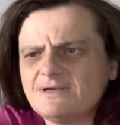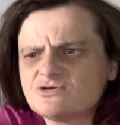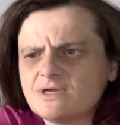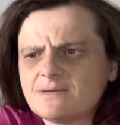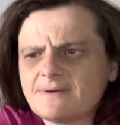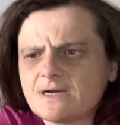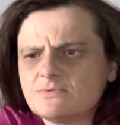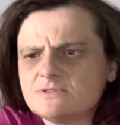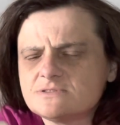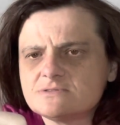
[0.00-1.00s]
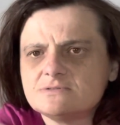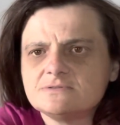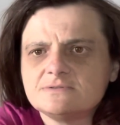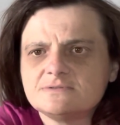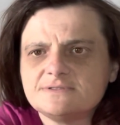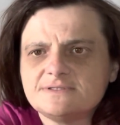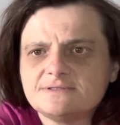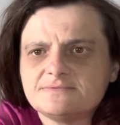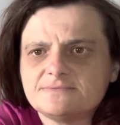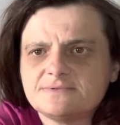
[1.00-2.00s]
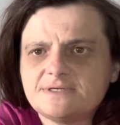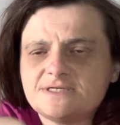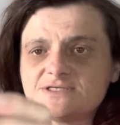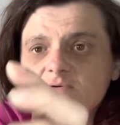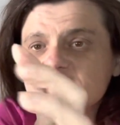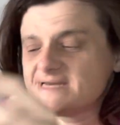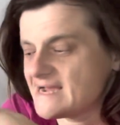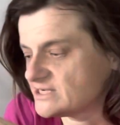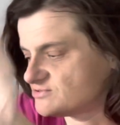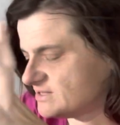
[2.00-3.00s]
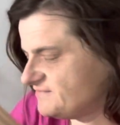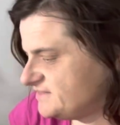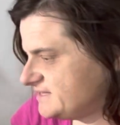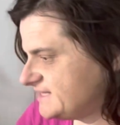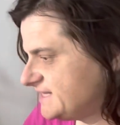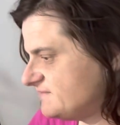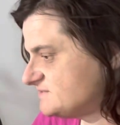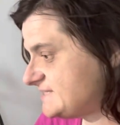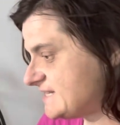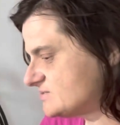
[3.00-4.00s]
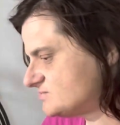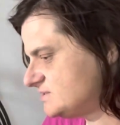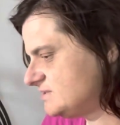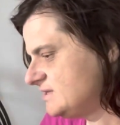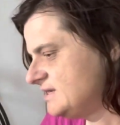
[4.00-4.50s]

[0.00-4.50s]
showing it backwards? And it's always natural. Everything they give is natural.